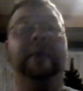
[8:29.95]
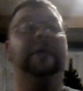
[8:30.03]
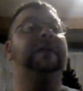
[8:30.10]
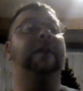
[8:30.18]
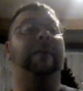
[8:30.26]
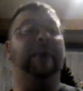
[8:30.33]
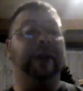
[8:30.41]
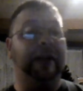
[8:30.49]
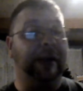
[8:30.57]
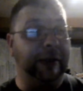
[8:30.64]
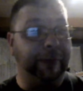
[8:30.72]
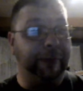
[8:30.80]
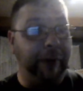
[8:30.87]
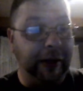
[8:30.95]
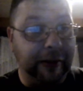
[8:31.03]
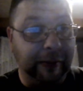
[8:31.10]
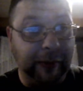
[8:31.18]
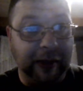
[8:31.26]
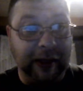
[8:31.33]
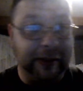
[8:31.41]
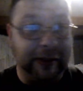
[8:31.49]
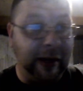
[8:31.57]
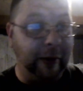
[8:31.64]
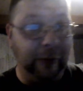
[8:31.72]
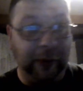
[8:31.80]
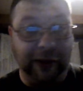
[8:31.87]
Somebody can explain it to me. That's
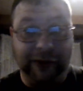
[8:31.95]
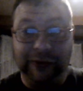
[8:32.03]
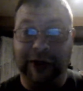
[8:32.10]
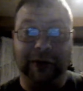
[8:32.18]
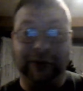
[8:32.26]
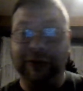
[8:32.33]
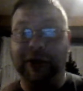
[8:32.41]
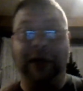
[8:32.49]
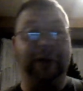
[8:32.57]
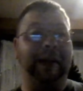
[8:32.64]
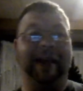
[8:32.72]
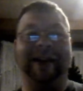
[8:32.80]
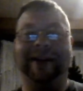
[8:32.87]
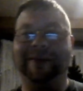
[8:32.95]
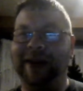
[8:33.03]
not in the Weather Channel because I don't get it.